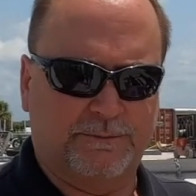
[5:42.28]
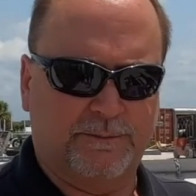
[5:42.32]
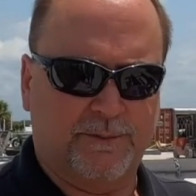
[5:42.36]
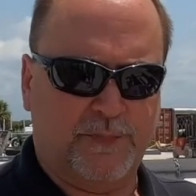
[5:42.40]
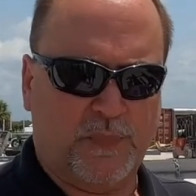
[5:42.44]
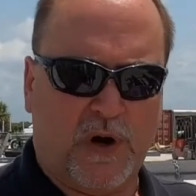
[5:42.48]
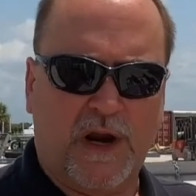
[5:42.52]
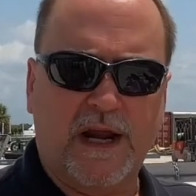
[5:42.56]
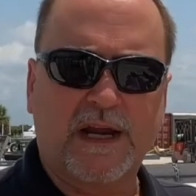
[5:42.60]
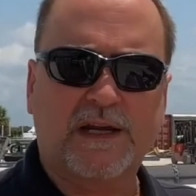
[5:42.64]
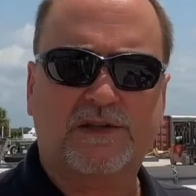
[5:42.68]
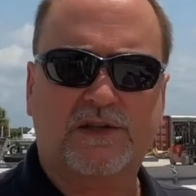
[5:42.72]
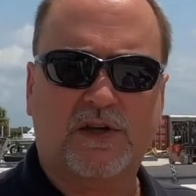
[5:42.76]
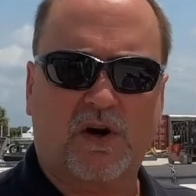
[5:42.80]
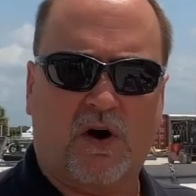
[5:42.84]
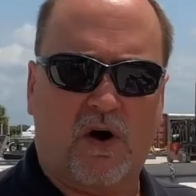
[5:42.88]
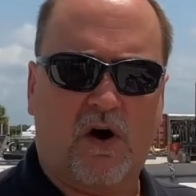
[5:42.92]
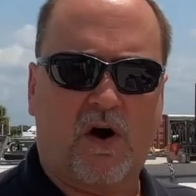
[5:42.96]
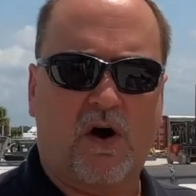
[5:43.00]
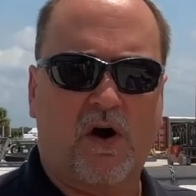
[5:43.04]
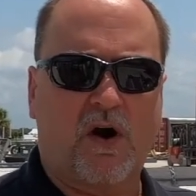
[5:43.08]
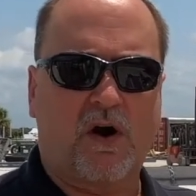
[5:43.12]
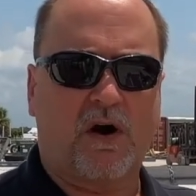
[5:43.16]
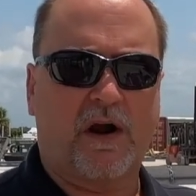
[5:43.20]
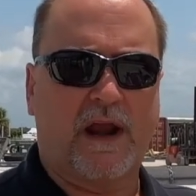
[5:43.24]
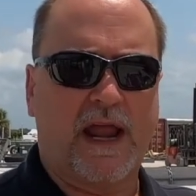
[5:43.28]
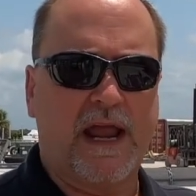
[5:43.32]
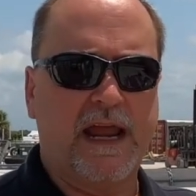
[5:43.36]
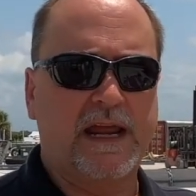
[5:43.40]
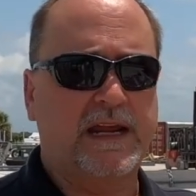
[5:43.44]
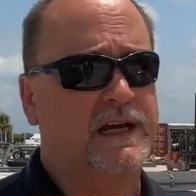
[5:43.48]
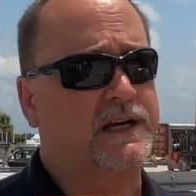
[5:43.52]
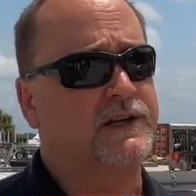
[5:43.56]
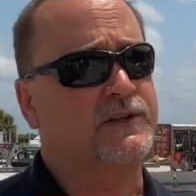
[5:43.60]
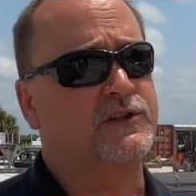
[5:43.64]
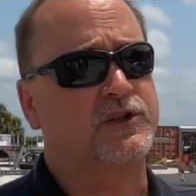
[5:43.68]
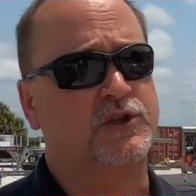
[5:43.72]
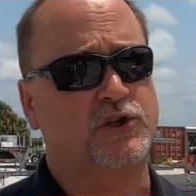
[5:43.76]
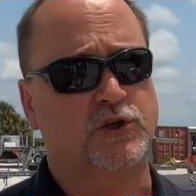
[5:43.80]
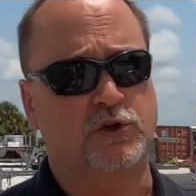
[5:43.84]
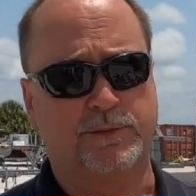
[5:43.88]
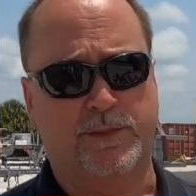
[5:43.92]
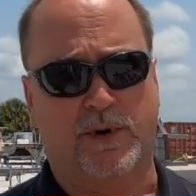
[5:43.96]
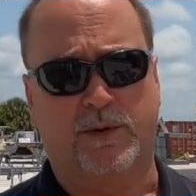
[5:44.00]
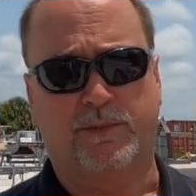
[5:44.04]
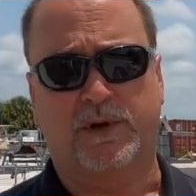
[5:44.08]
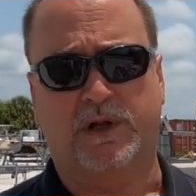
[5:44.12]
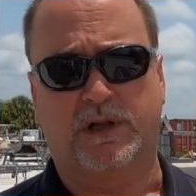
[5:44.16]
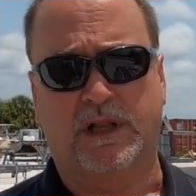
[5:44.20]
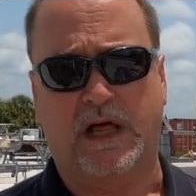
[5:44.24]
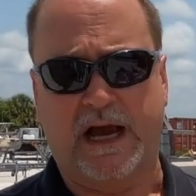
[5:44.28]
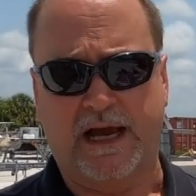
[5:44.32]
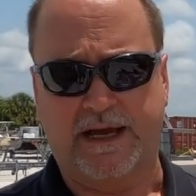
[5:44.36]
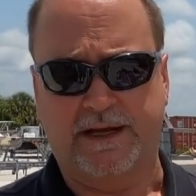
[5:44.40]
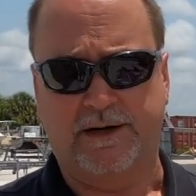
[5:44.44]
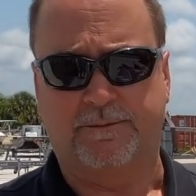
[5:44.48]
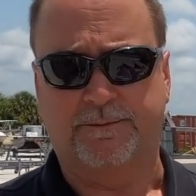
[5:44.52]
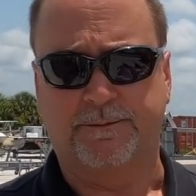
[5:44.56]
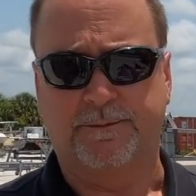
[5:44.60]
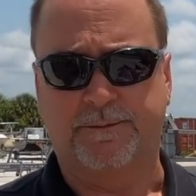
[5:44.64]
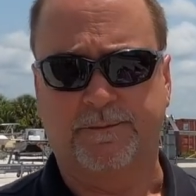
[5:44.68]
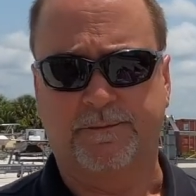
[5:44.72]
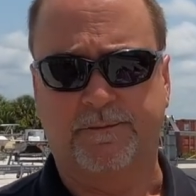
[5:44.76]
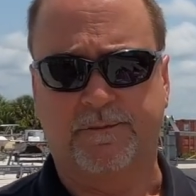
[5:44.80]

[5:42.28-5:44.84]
Brakes are a consumable item.